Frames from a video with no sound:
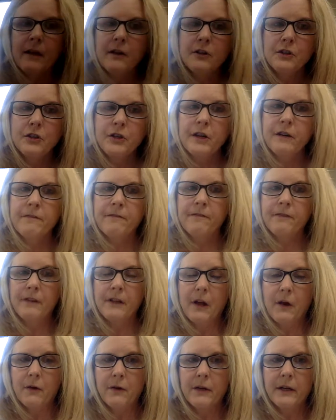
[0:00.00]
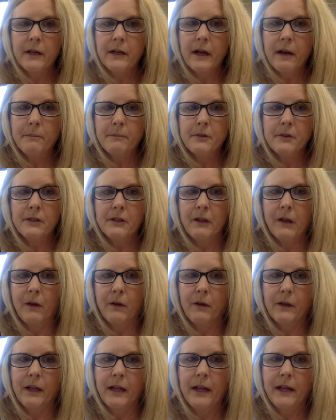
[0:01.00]
She floated up
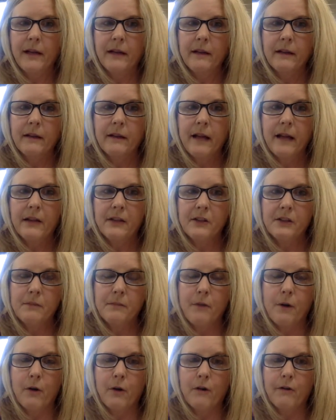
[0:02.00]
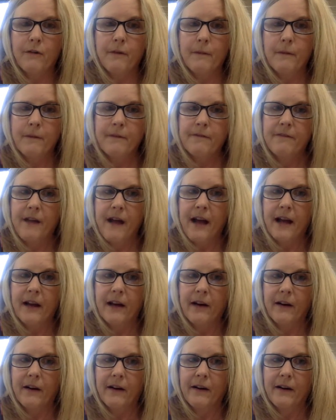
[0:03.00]
slowly like smoke from a
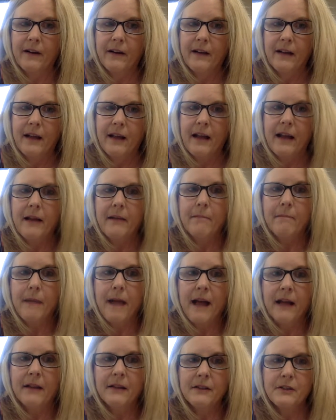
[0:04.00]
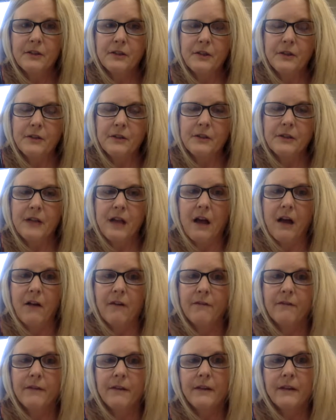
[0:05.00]
fire and balanced
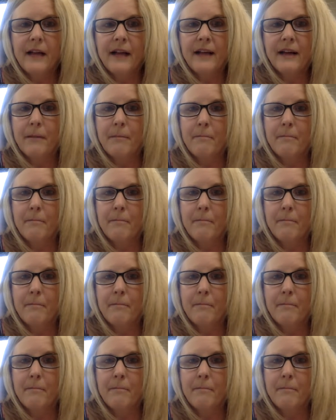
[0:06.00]
herself like a